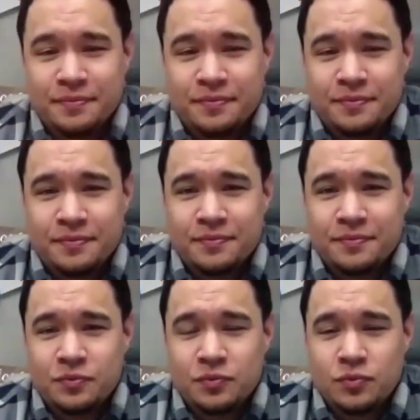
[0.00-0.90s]

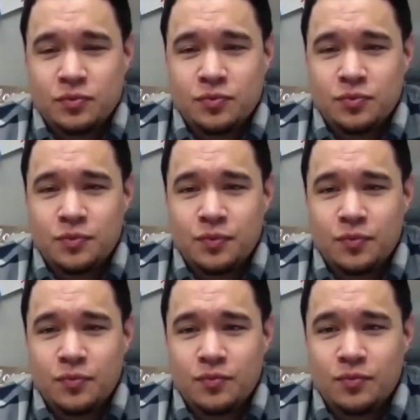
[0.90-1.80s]

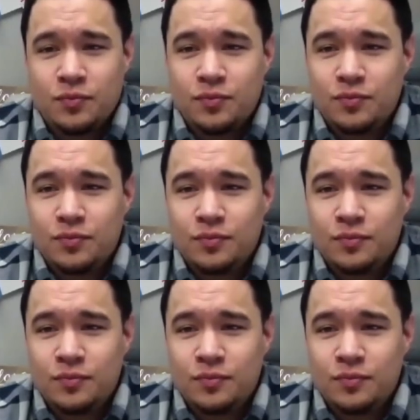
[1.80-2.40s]
The person shown says nothing.